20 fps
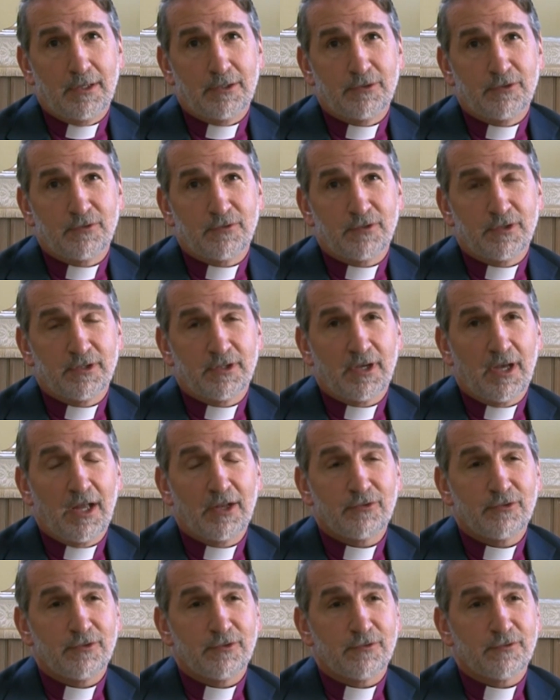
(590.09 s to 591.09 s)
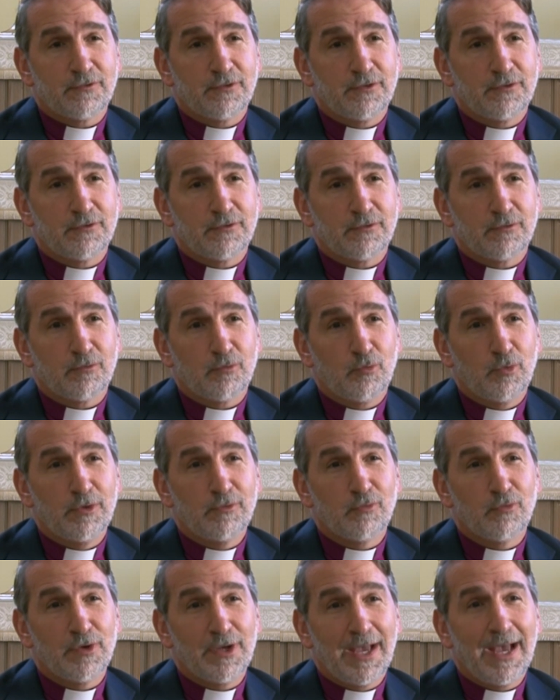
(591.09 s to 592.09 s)
just in conscience, since
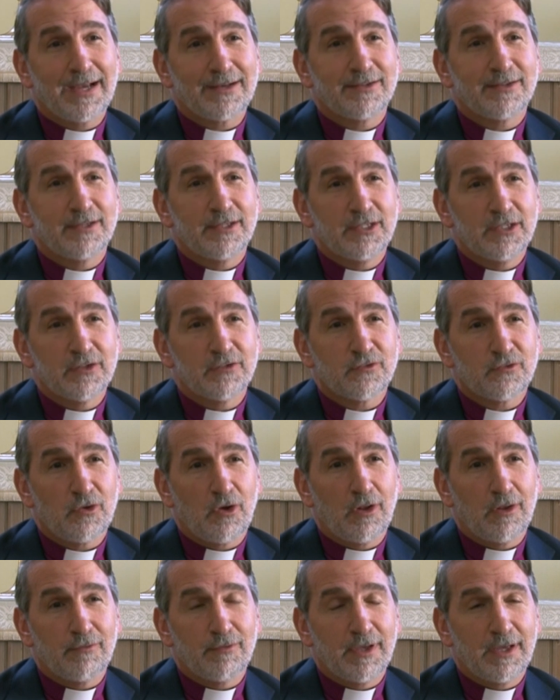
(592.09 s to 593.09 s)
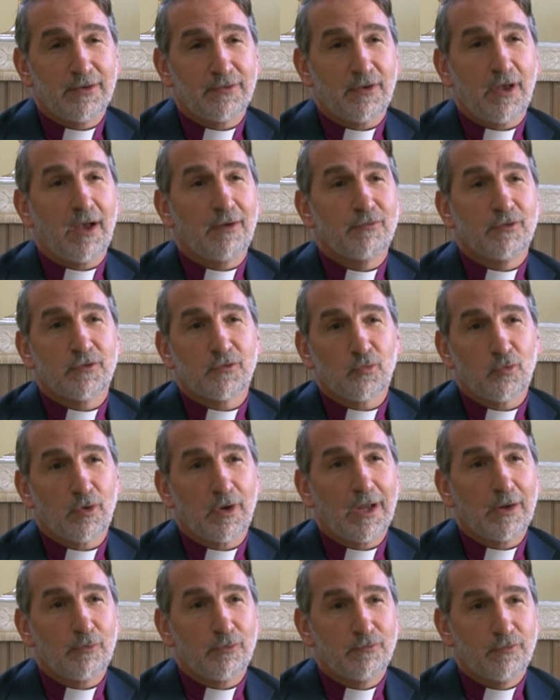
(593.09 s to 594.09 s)
we've reacted against all of that, it's obvious
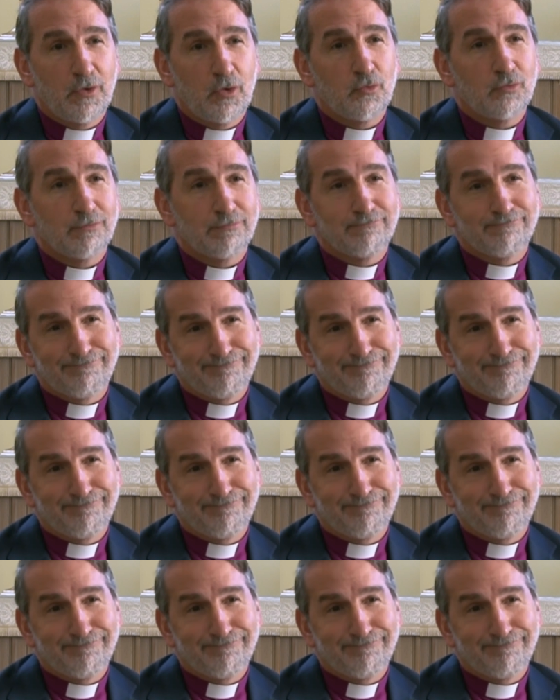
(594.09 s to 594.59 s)
where I would vote.